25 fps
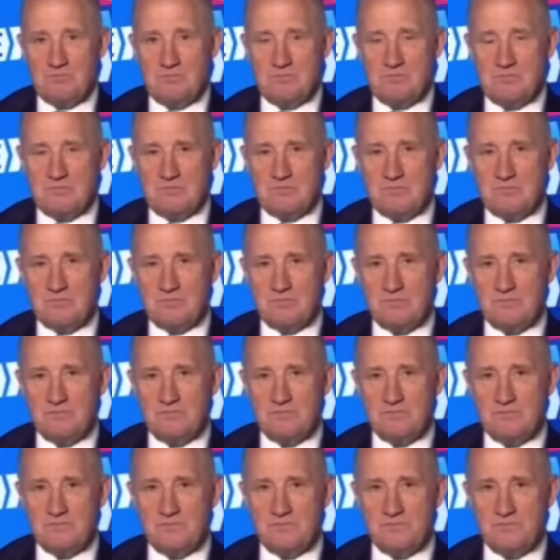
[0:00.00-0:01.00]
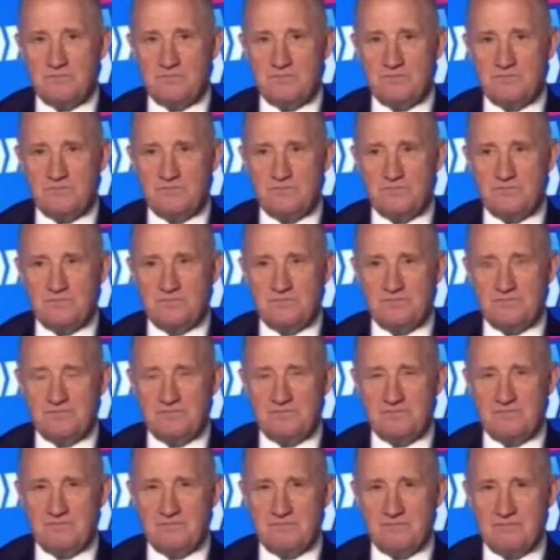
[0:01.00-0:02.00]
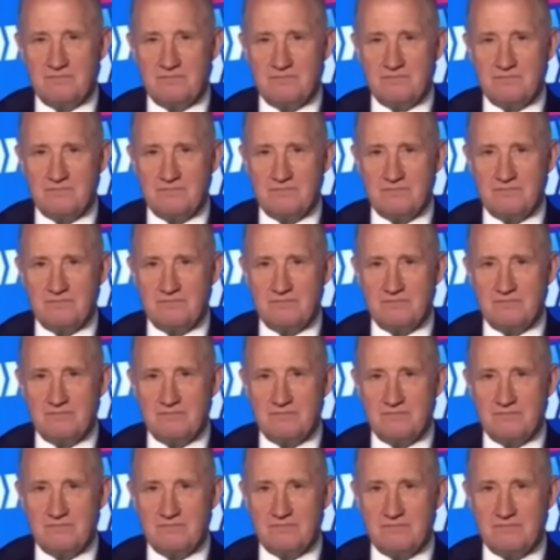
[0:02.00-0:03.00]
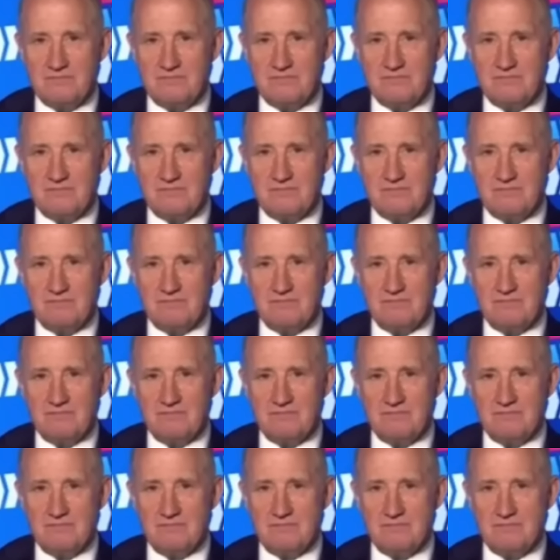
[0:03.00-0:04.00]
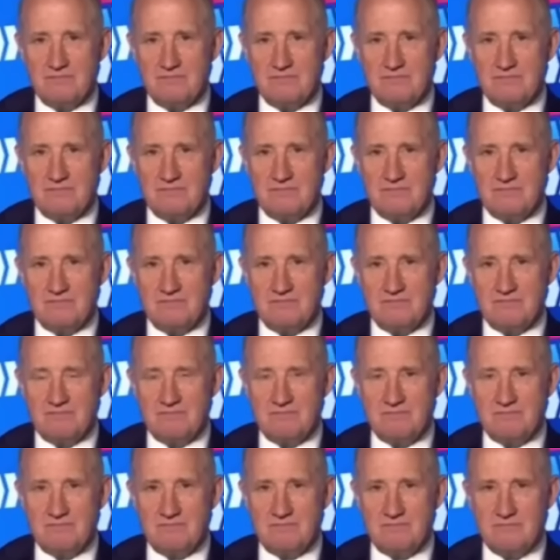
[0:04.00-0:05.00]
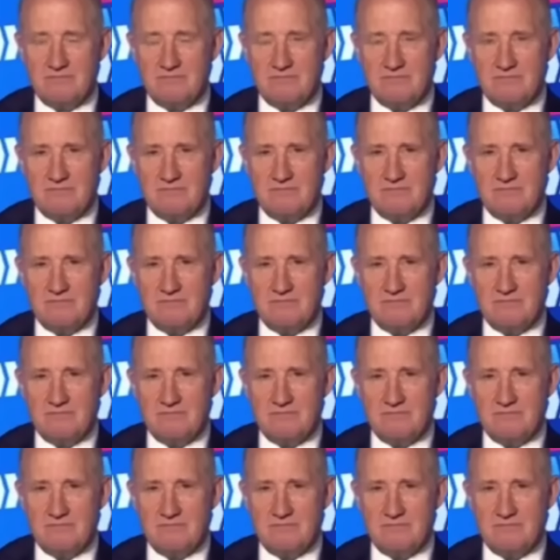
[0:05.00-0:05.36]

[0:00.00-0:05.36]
No words are spoken by the person on screen.